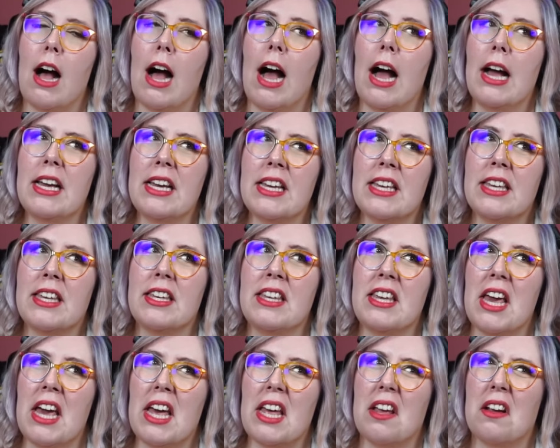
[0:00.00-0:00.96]
I
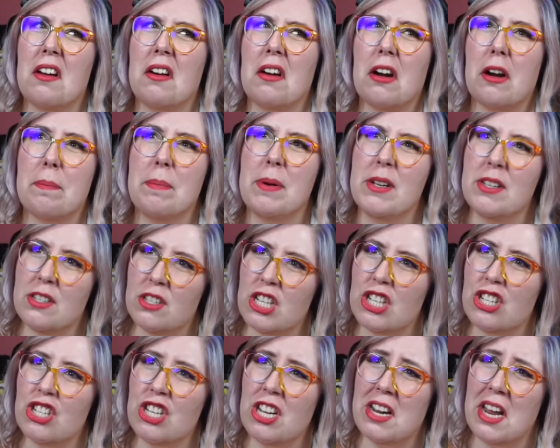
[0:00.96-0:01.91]
get her
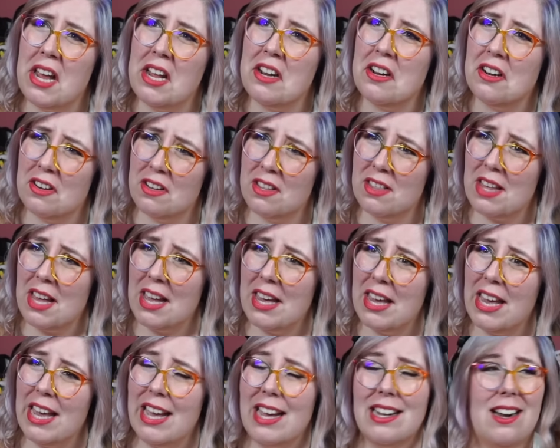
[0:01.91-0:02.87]
position and her
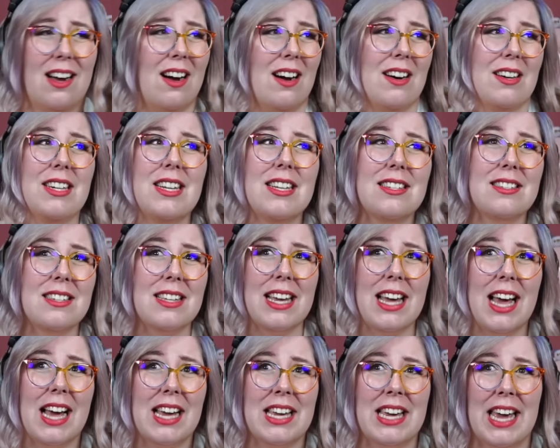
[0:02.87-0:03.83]
thinking. And honestly,
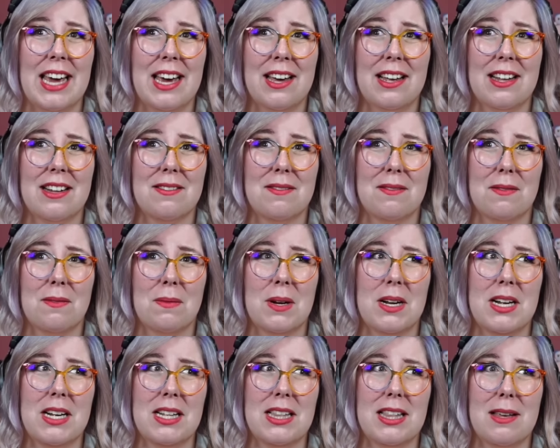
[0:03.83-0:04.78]
I can't
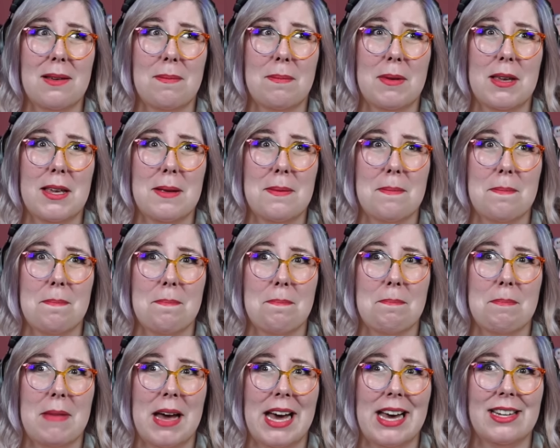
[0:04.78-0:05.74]
really be
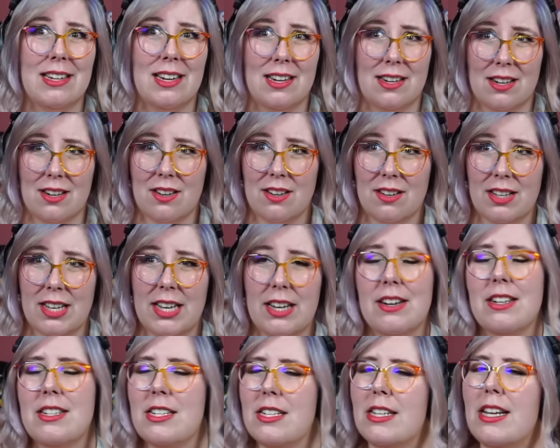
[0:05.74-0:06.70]
mad at her. Like,
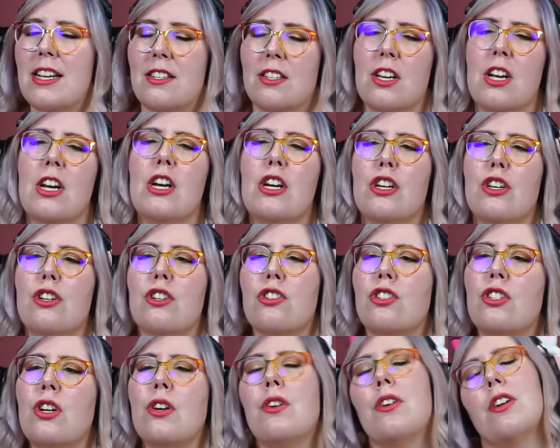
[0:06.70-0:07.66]
granted, yes, you're
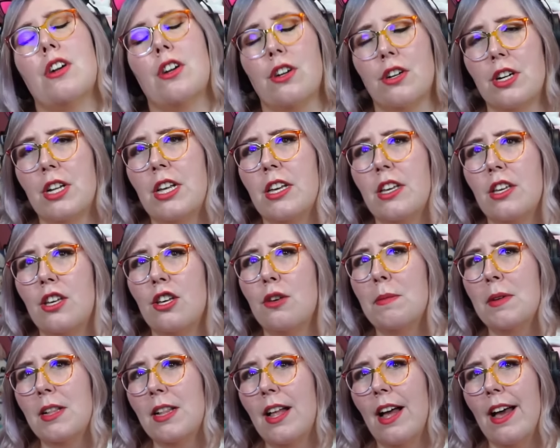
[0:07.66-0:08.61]
still hurting
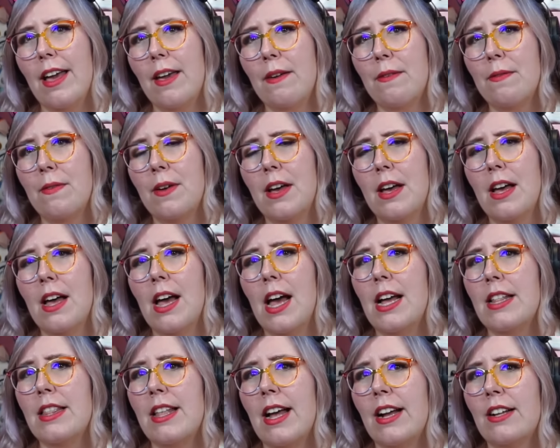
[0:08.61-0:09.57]
human life,
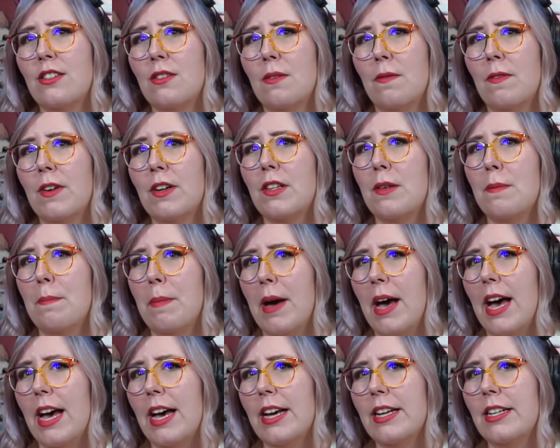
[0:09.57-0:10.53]
and that's really
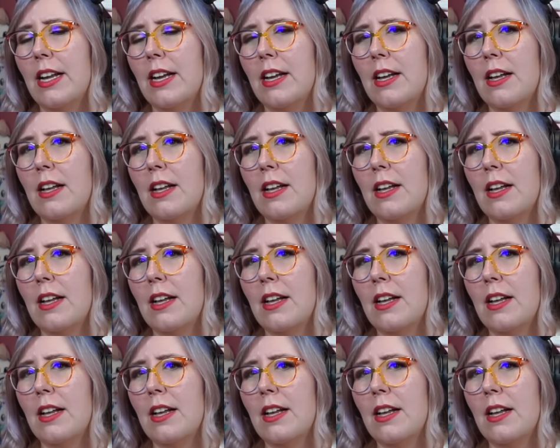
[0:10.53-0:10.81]
bad.